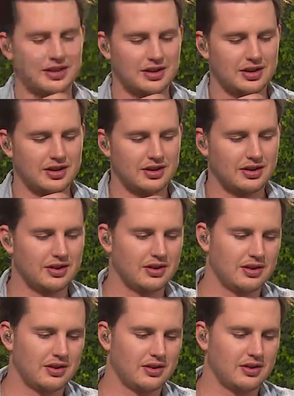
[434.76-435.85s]

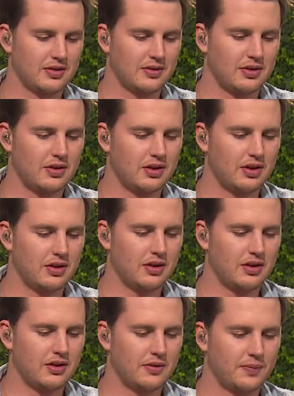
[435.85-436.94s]

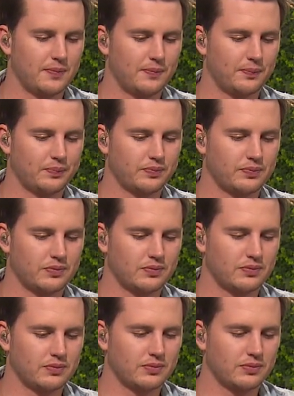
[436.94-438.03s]

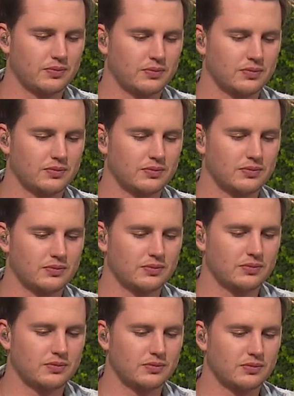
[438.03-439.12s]

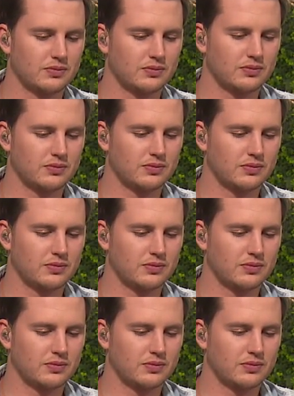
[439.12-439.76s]
The person shown says nothing.